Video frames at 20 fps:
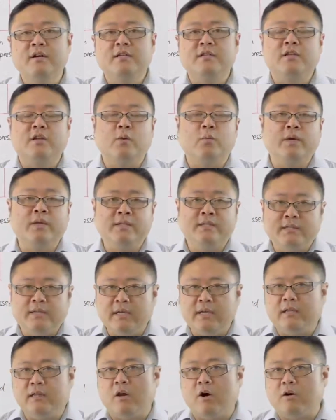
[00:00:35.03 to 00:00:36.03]
So we
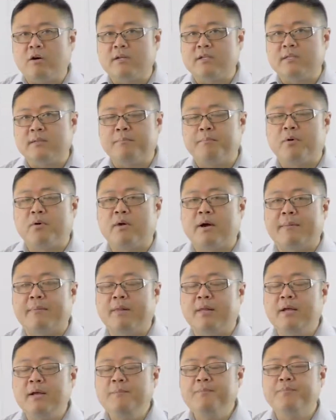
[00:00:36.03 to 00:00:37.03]
did locus and
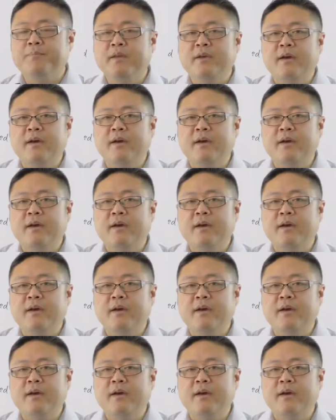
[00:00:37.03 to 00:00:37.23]
parabola,